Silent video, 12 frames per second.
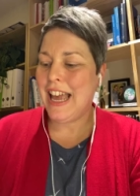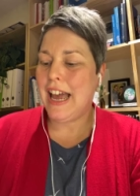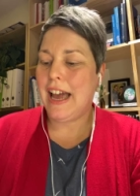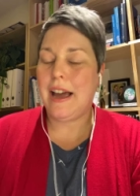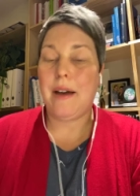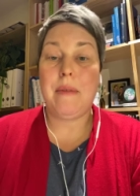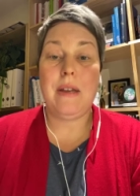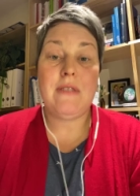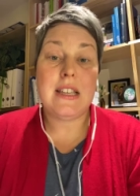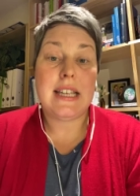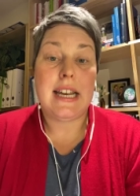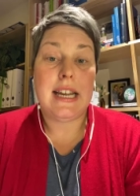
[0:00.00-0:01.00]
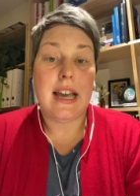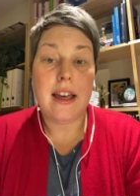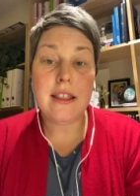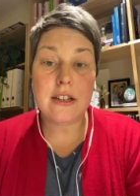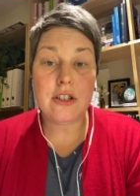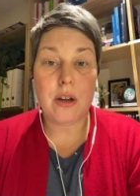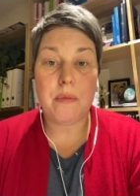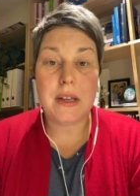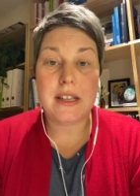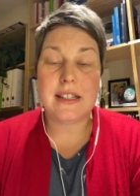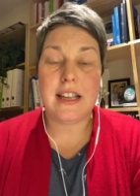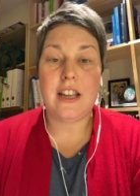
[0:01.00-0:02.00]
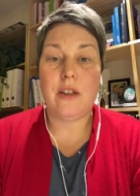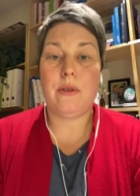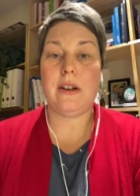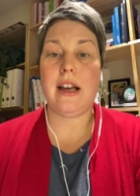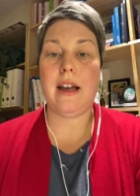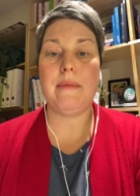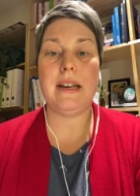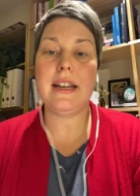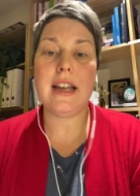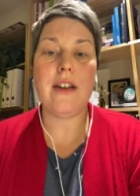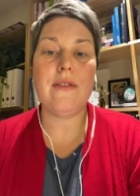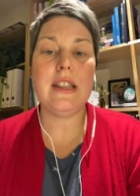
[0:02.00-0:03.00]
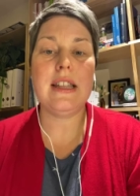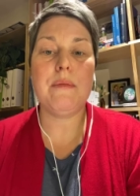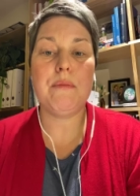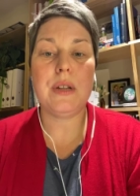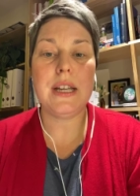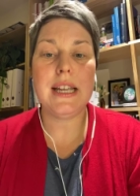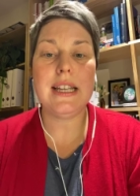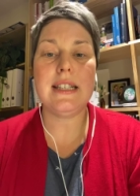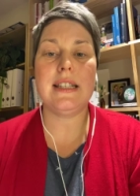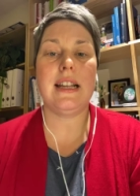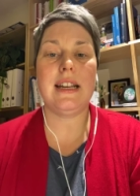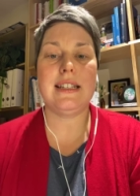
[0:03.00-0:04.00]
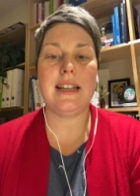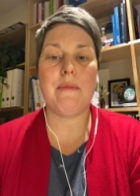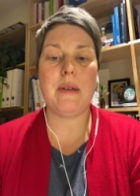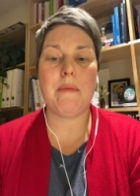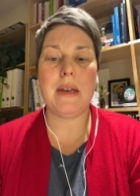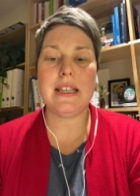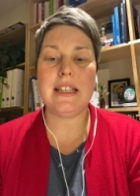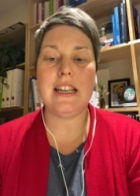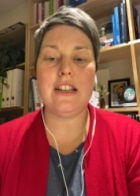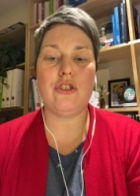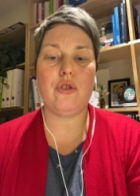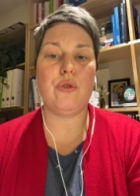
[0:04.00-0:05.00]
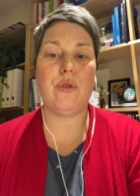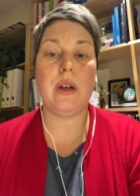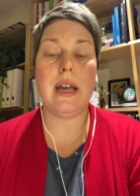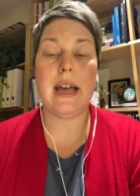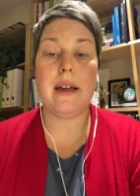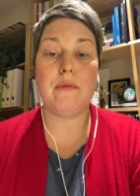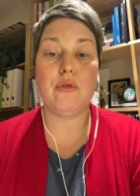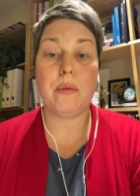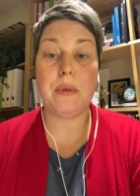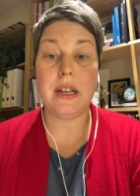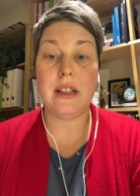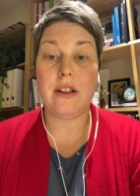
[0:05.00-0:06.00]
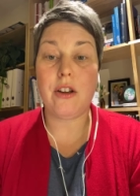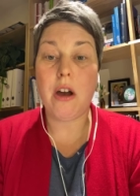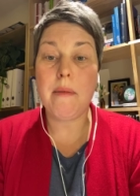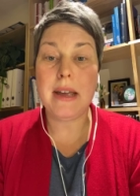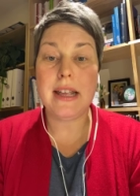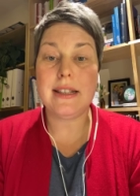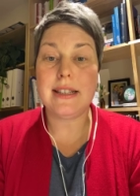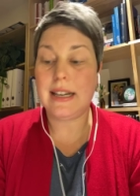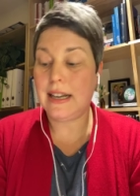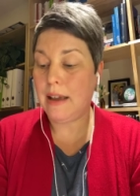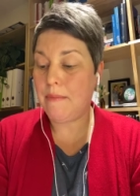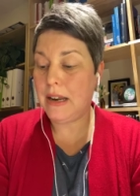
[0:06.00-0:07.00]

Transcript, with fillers: Um, if there's any other topics that you would like me to cover, then please send me a message or um, drop it in the comments and let me